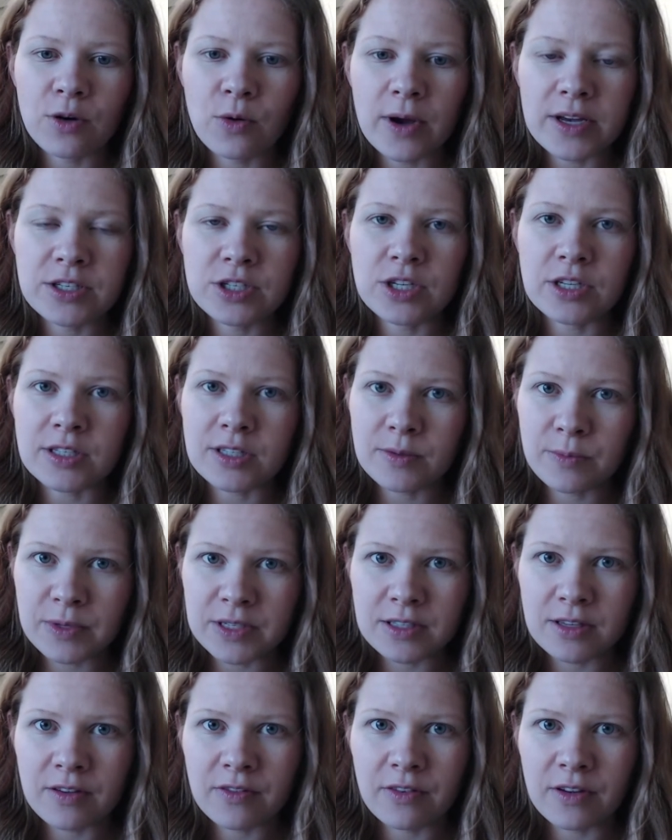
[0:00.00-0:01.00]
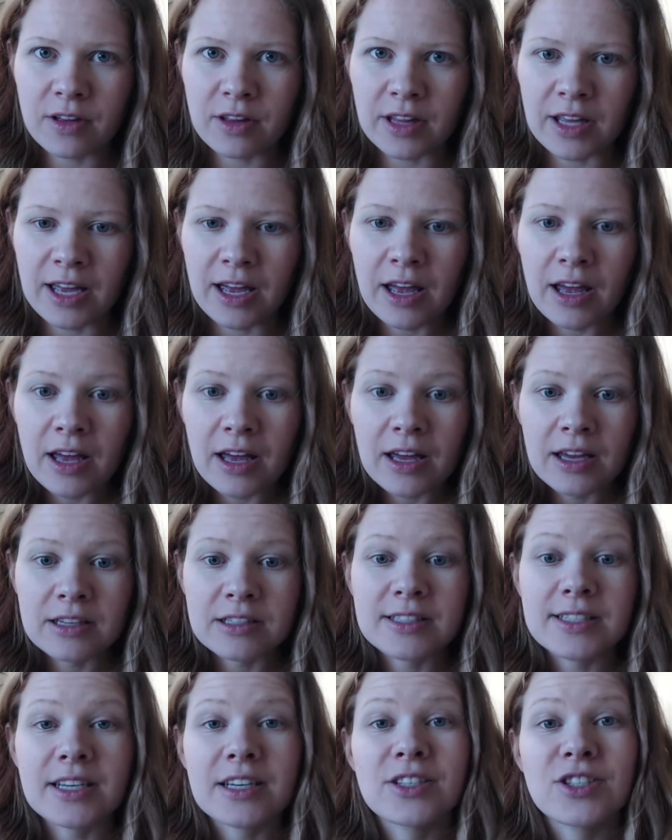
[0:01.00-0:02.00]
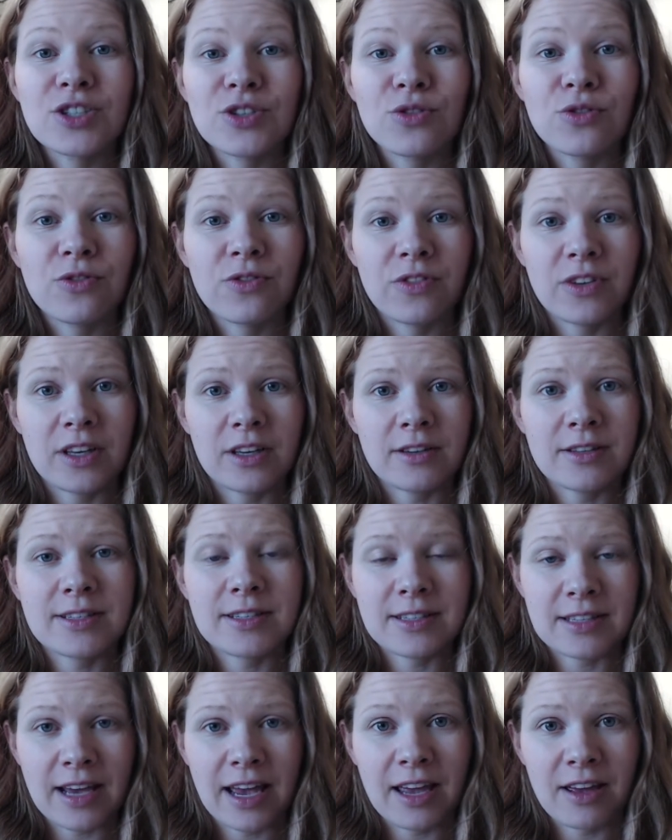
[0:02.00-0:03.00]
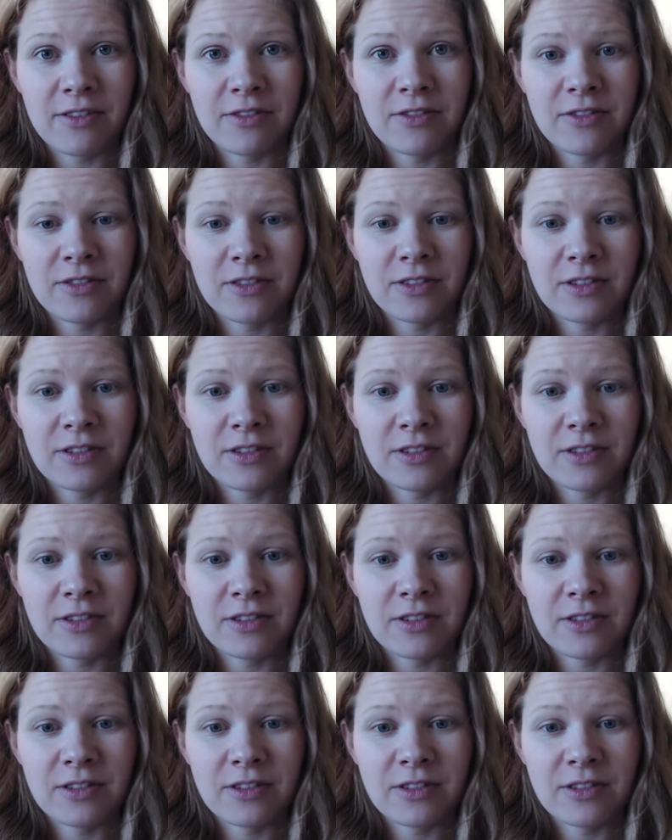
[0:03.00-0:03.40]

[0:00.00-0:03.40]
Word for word: question specifically, did you feel safe?